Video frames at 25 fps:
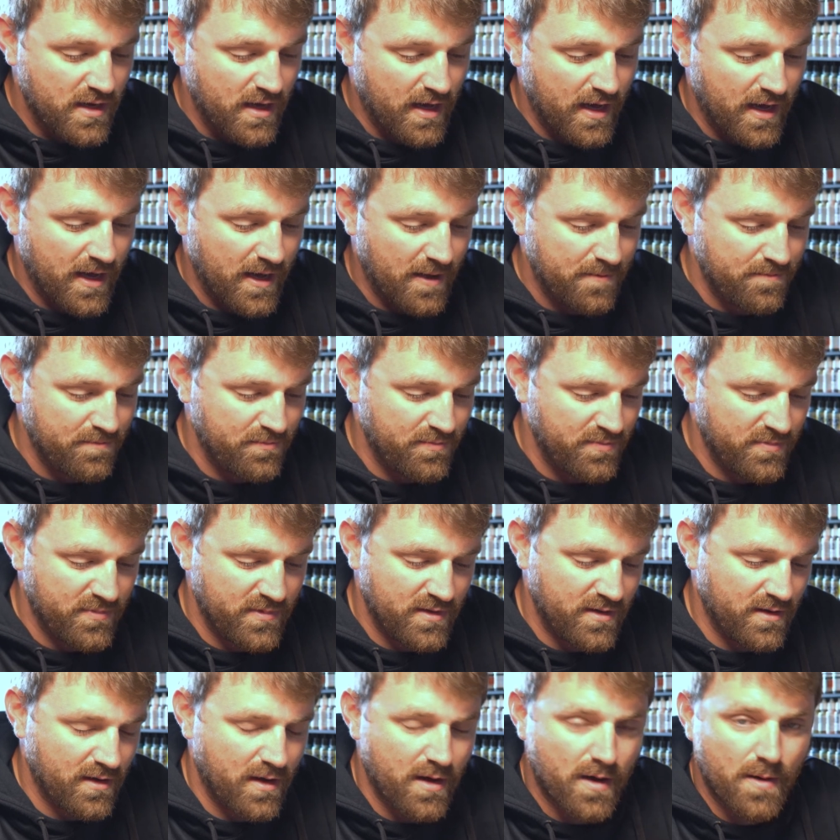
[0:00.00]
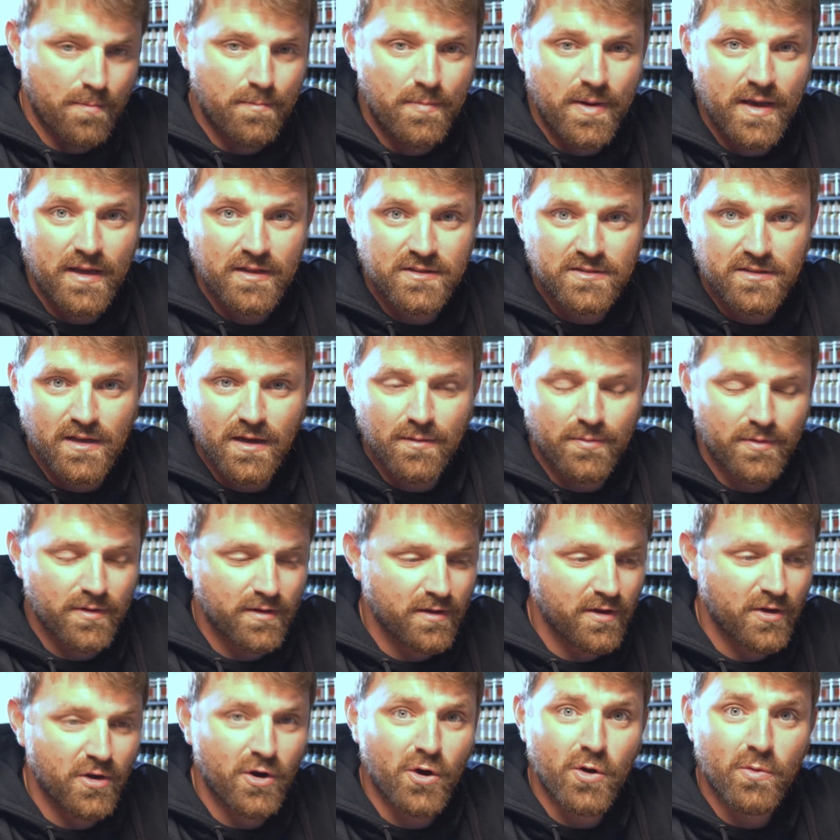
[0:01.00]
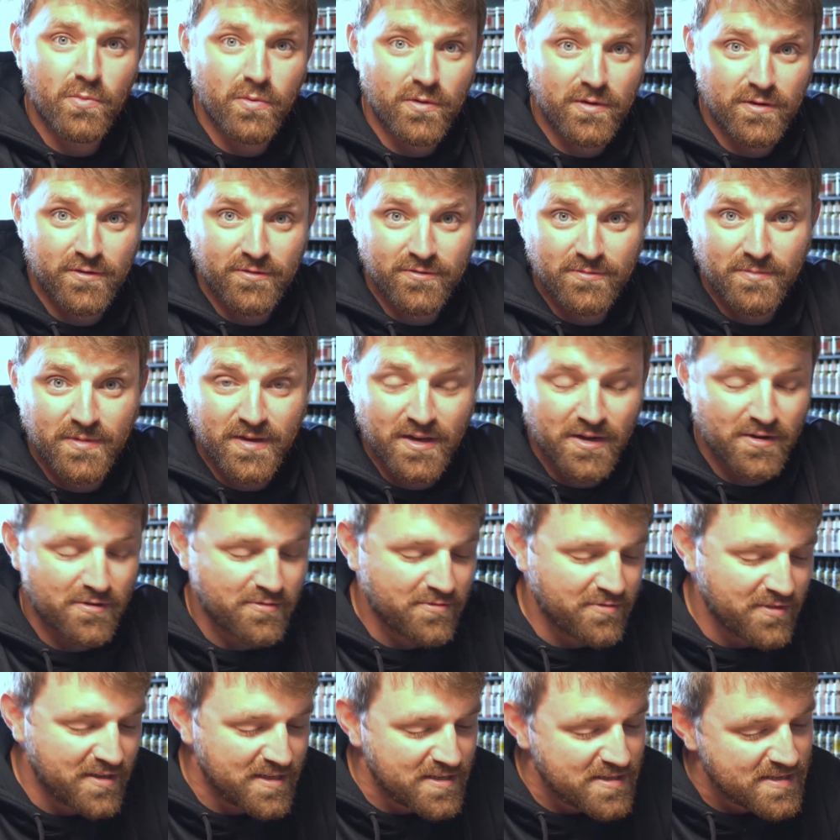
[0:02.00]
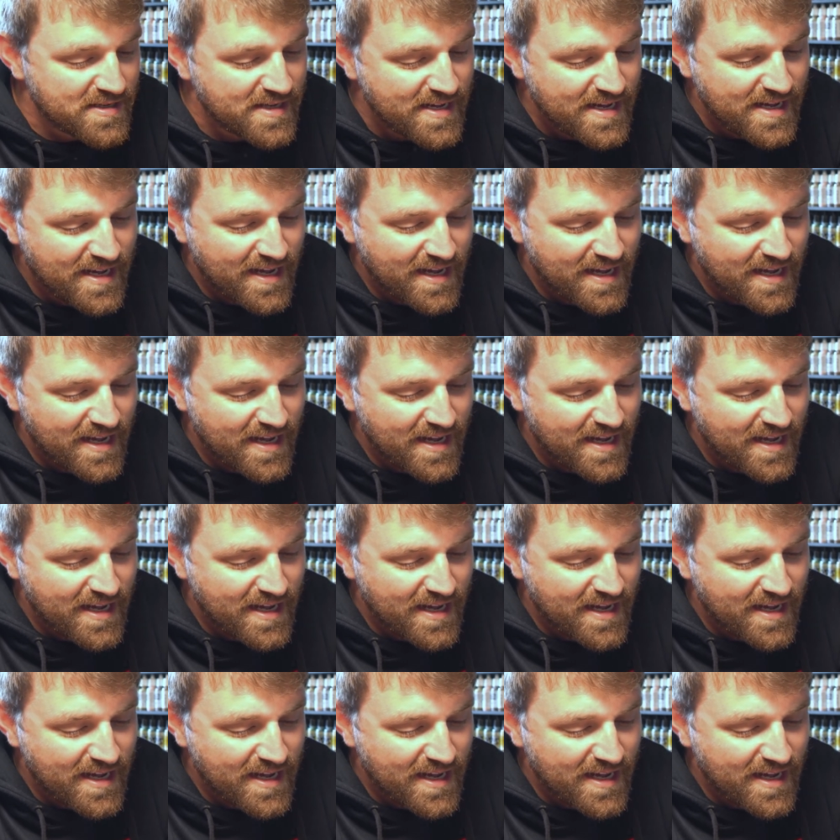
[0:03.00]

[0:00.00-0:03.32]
I picked up an old one off my girlfriend,